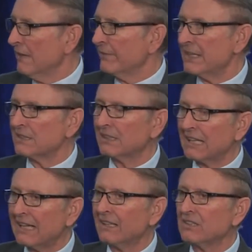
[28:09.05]
The
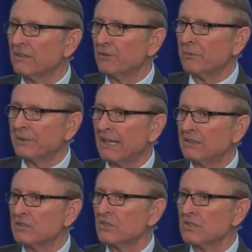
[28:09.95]
eschatology of the Roman
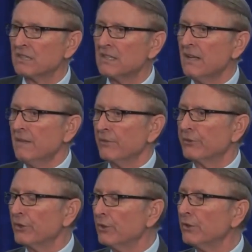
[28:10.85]
Catholic Church is
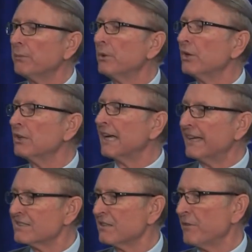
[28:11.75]
through the moral
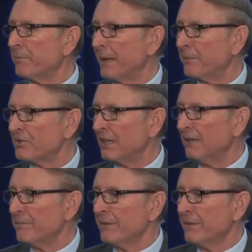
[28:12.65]
guidance of the papacy,